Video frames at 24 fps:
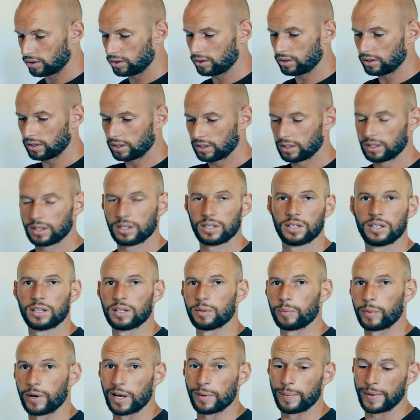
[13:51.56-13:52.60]
2,
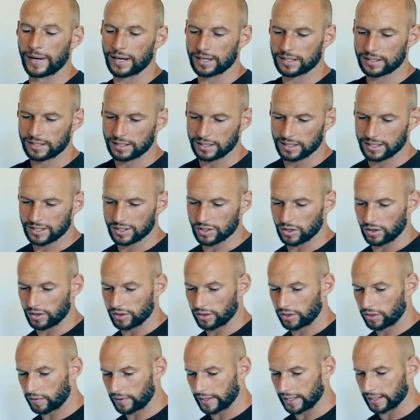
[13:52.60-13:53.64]
BioMax is
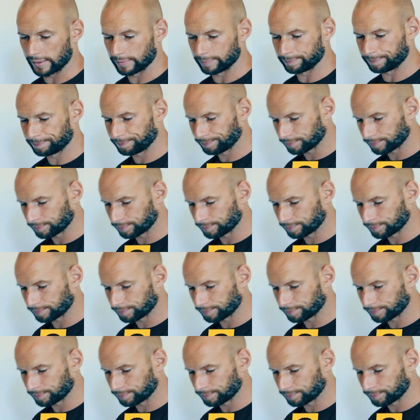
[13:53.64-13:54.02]
on 3.